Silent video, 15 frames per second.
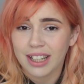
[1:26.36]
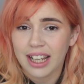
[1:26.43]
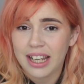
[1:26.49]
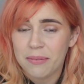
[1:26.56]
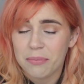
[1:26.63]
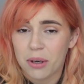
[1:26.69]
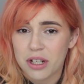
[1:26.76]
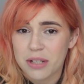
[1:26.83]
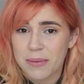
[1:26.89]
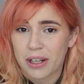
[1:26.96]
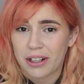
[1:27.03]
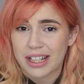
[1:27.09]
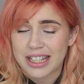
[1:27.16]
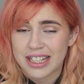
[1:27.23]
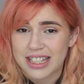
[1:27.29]
inbox me
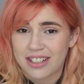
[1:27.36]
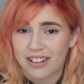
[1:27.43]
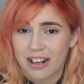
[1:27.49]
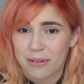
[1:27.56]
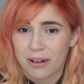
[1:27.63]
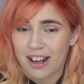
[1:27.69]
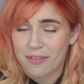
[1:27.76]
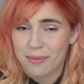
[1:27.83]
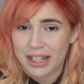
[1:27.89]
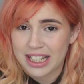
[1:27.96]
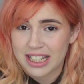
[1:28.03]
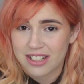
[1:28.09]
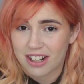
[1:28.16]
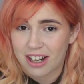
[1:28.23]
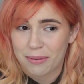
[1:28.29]
on Instagram. I'll have my
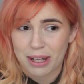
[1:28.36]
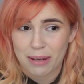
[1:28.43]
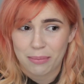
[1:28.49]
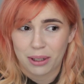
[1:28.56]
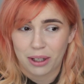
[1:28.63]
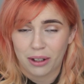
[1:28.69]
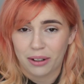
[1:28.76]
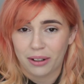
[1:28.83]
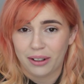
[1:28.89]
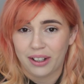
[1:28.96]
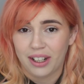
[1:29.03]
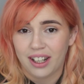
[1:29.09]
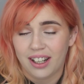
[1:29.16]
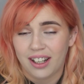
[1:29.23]
Instagram that below.